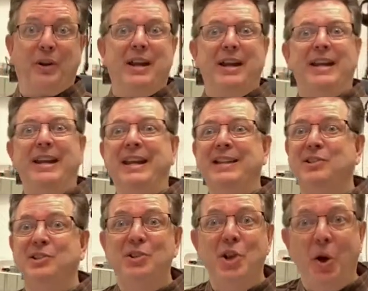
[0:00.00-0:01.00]
It's
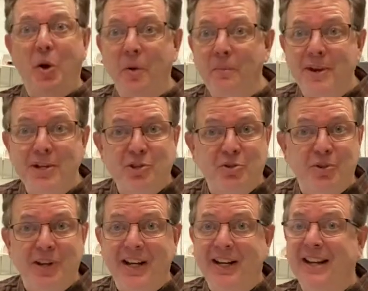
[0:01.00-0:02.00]
no
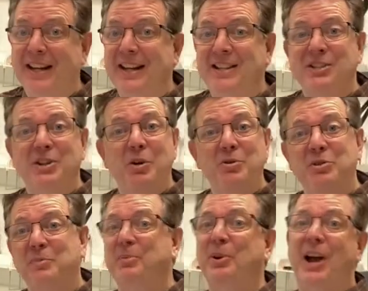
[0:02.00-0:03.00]
mystery, it's no
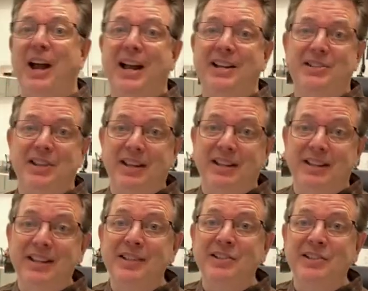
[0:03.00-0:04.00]
surprise that
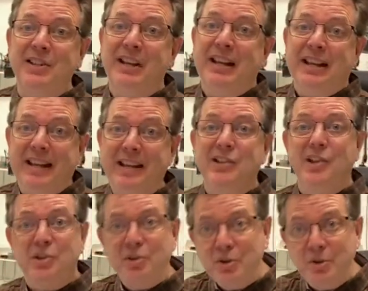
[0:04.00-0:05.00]
this is a
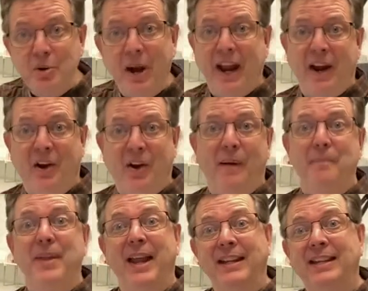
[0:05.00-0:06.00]
new era
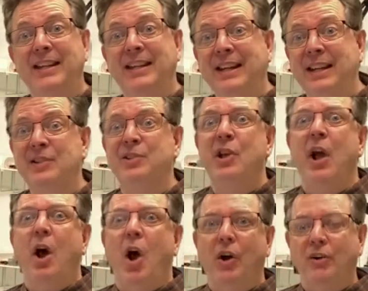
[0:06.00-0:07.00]
and kids
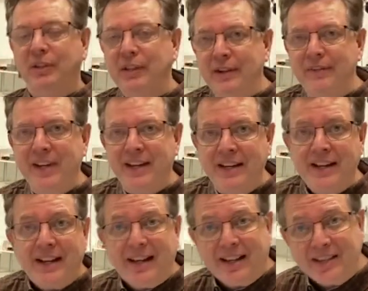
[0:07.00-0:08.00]
are living
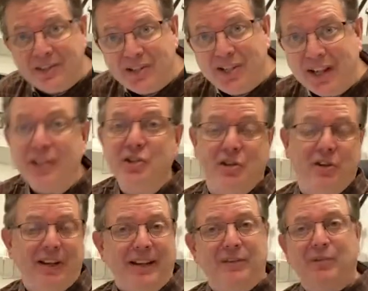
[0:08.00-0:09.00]

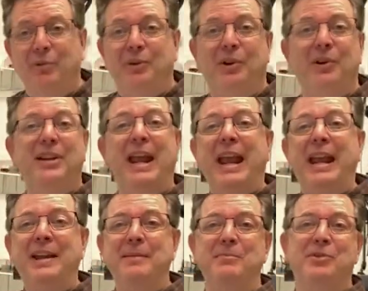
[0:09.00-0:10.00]
digitally through their
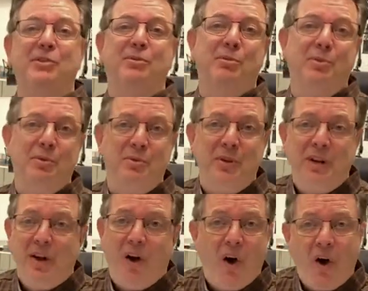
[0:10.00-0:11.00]
games, through
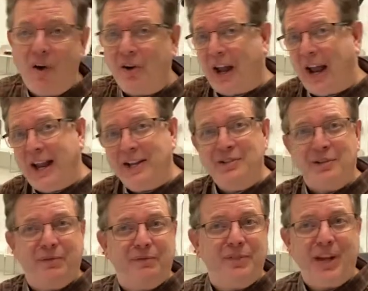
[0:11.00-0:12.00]
all kinds
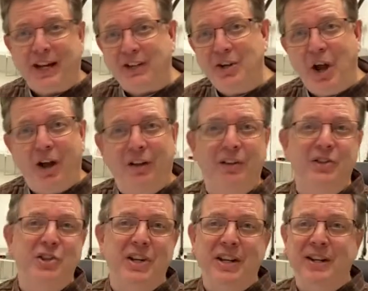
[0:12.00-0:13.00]
of
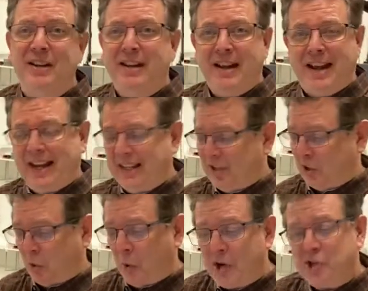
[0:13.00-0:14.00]
technology, and the
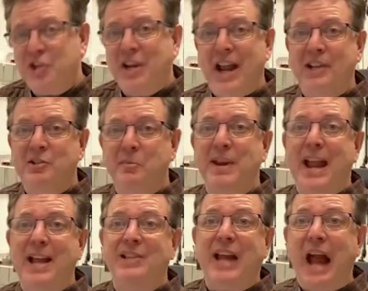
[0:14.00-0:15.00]
question has to be
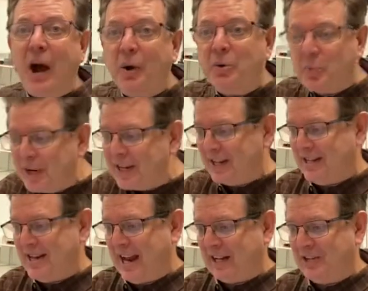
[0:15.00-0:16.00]
asked, how do we
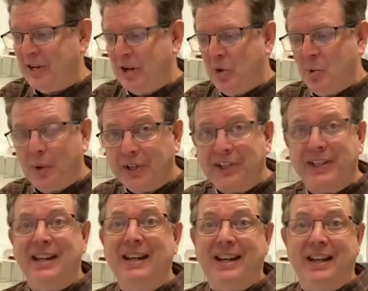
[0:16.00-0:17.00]
connect with
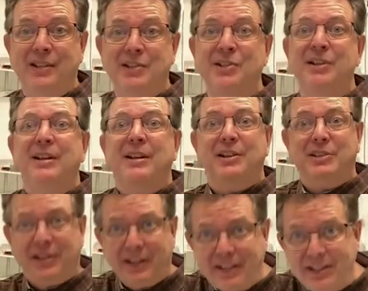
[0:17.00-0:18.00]
kids
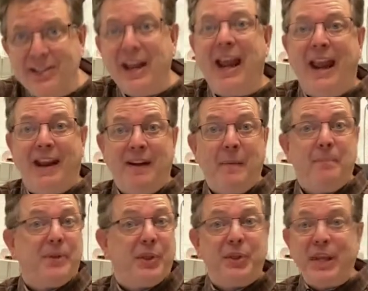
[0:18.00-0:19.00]
today?
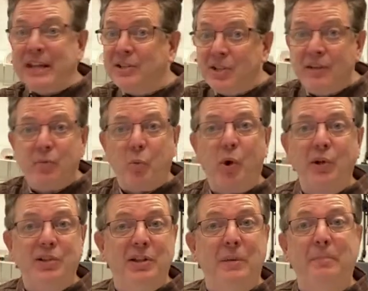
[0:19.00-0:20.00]
The things that have worked
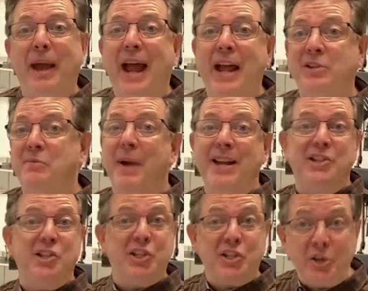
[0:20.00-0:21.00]
in the past might
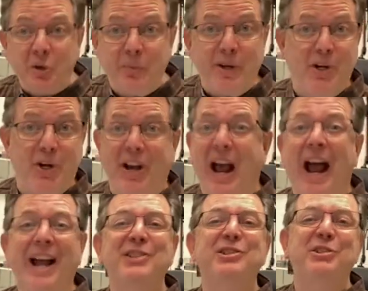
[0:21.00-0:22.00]
still be good.
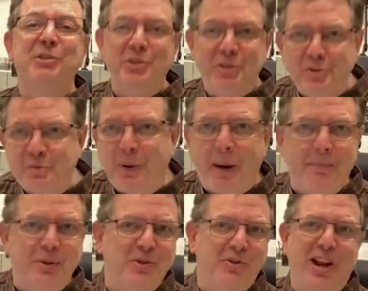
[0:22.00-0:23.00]
I still use
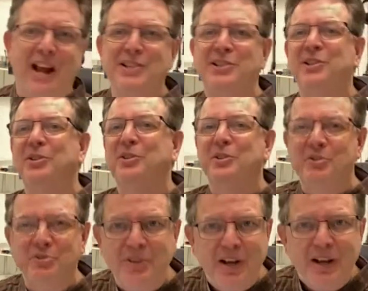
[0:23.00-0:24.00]
puppetry, I still
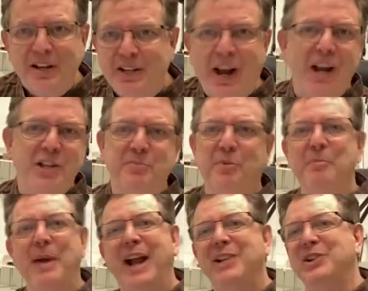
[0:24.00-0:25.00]
use gospel
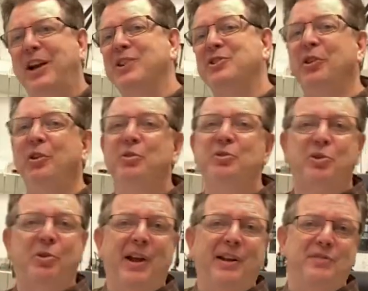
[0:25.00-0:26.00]
magic, I still use
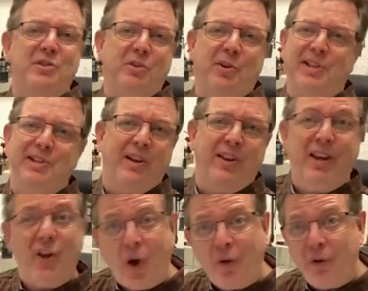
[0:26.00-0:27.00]
creative storytelling and
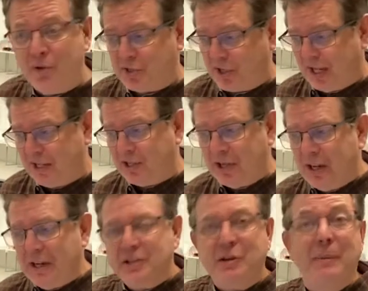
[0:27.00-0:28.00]
all those things
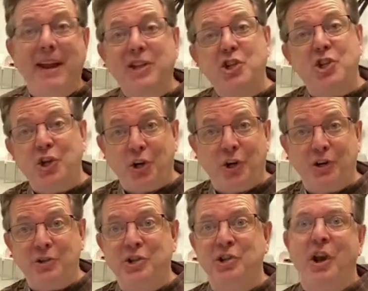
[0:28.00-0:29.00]
to make
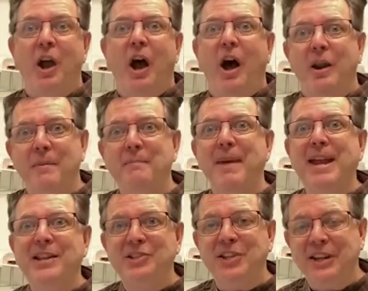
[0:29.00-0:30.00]
church an
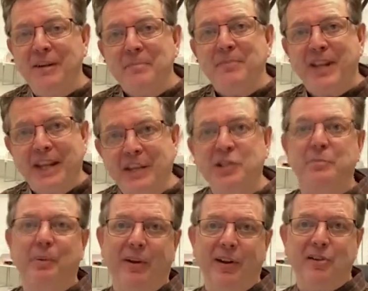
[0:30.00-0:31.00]
amazing
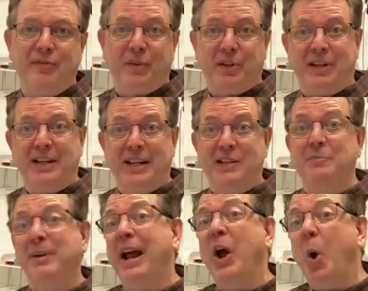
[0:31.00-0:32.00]
experience for the kids.
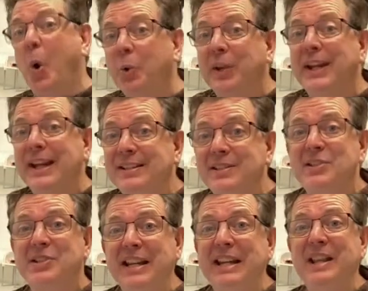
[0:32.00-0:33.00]
But I only get to
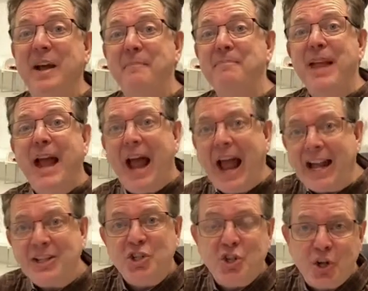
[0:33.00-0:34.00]
see them at
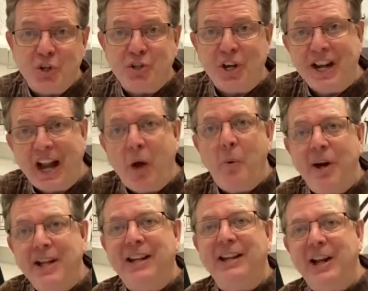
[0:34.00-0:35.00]
church, and I want
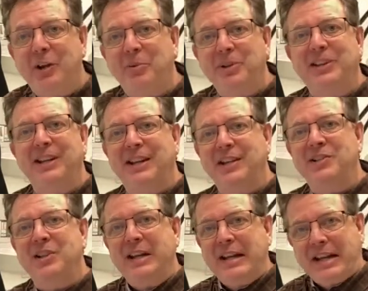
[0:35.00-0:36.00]
to connect with kids
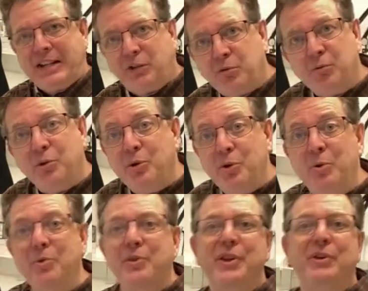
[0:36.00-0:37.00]
through
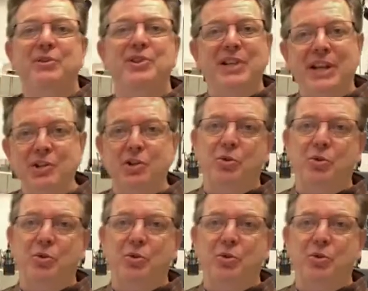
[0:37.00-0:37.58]
their digital